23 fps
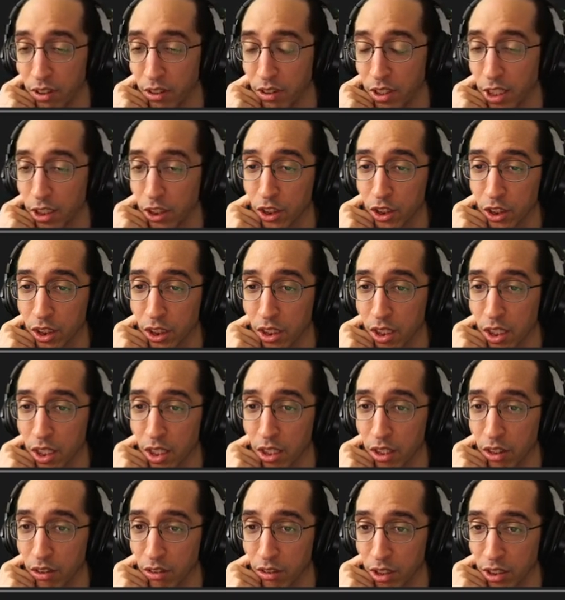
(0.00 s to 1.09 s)
intention
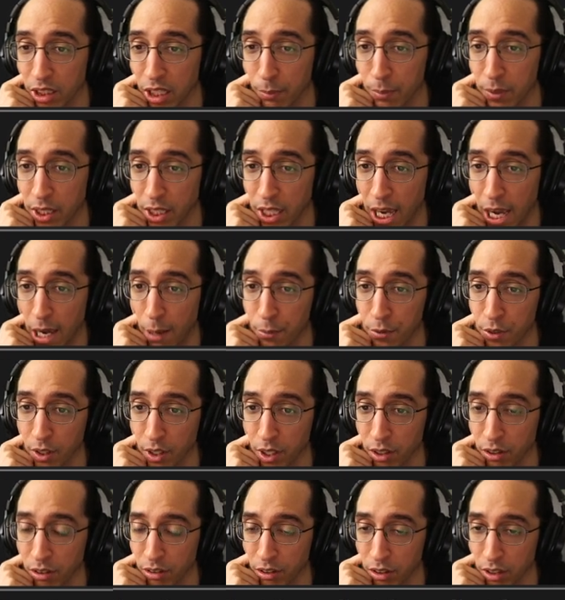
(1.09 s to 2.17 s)
is to let me capture
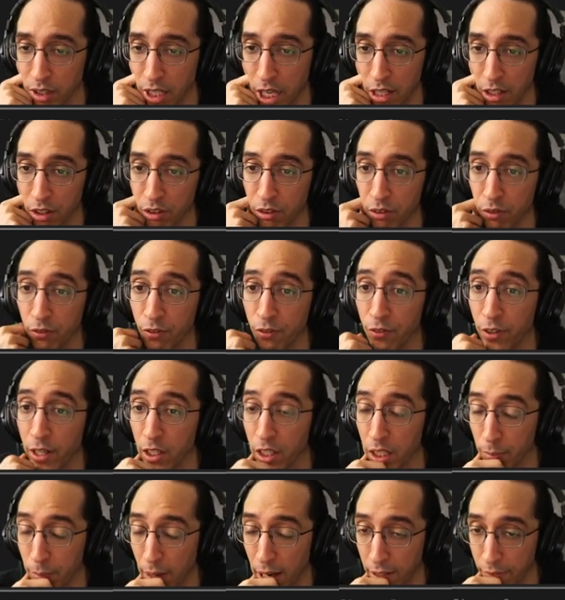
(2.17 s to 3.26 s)
this, that is
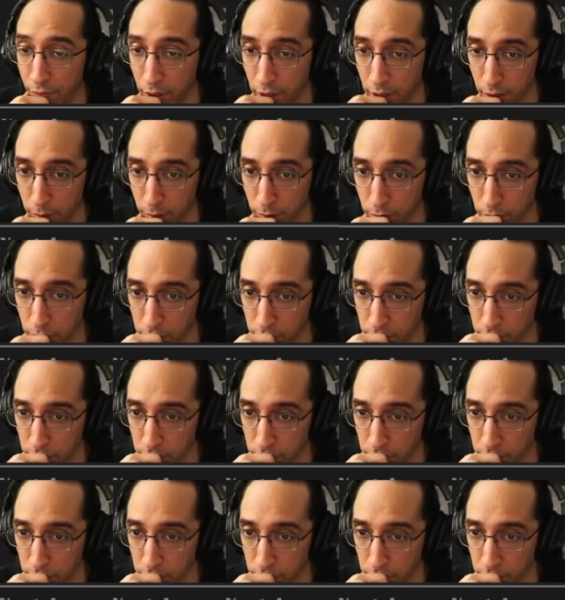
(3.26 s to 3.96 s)
very bad for him.